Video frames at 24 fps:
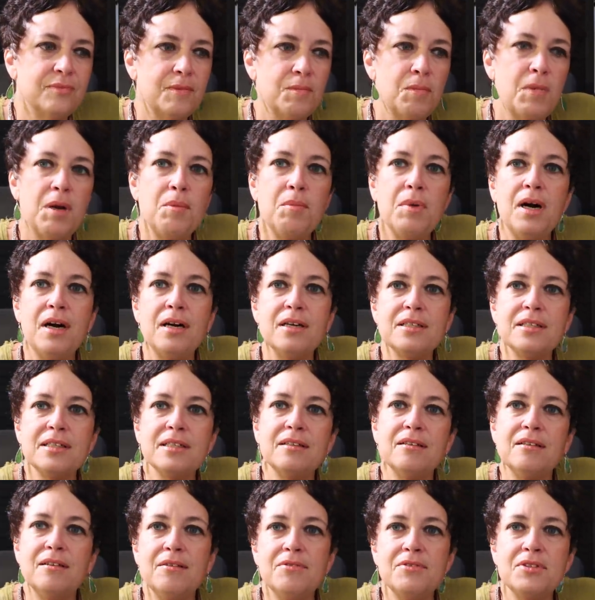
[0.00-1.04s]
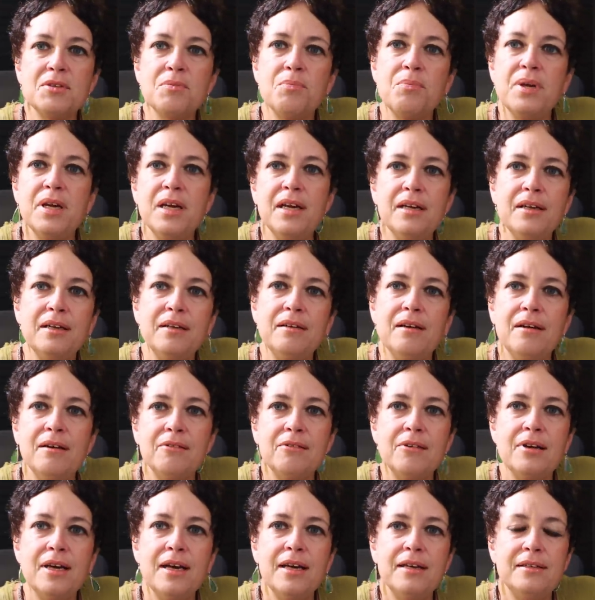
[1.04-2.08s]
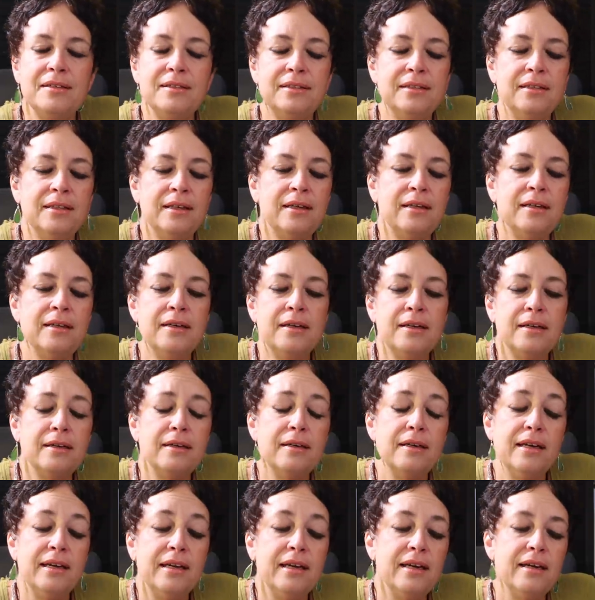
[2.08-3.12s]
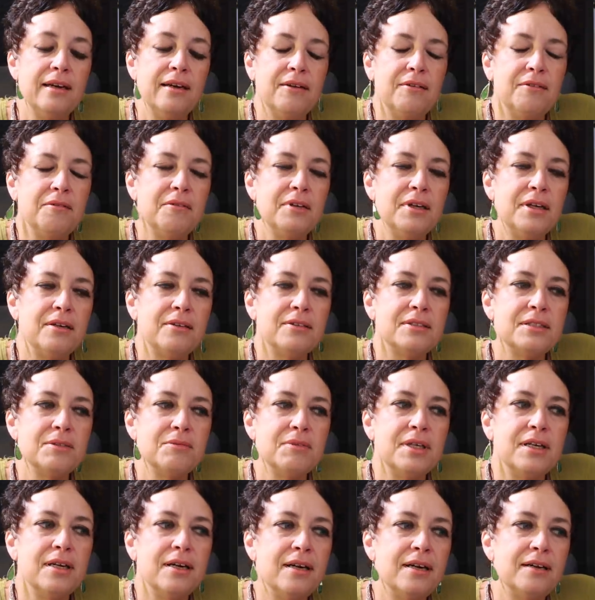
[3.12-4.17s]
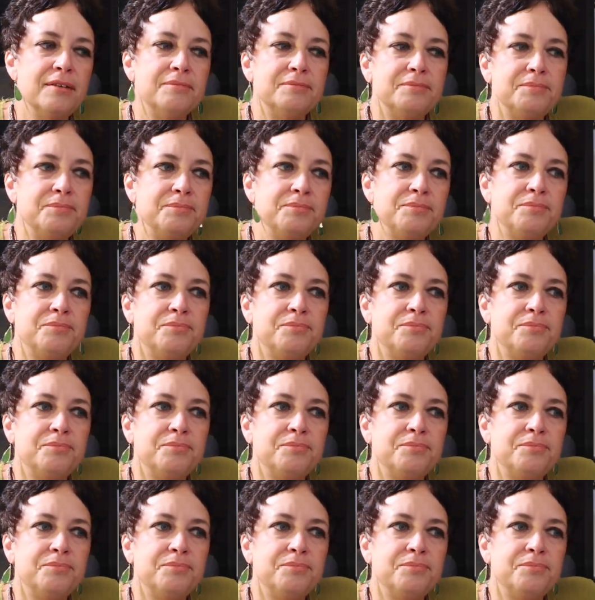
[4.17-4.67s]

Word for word: My boxing gloves are pink, not red. Anyhow, what else do we got?